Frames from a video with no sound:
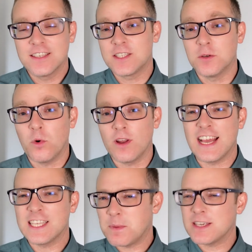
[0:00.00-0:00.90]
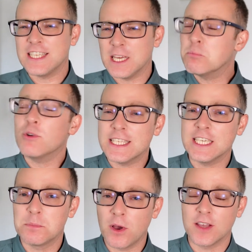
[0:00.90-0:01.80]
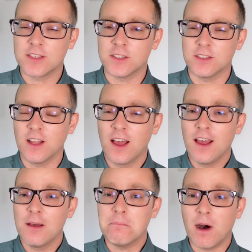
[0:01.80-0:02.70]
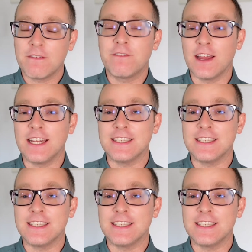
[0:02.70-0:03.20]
someone, especially a British person, might find it